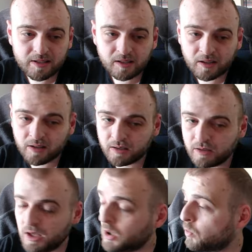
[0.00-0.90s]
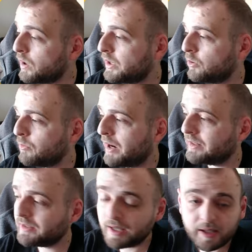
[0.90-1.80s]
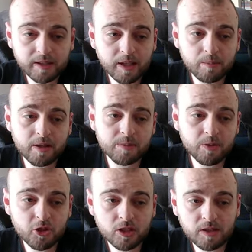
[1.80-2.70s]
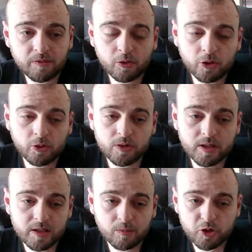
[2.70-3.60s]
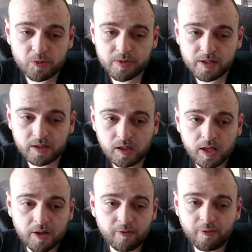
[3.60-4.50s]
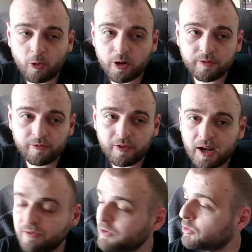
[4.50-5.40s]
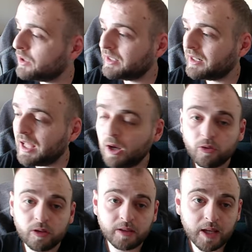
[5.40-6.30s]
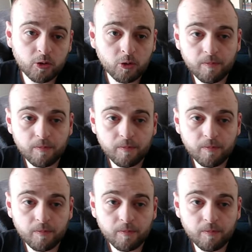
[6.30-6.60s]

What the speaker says: the run where you might target them, especially if you're using some chips in 4 and 5. You can rely on Neko,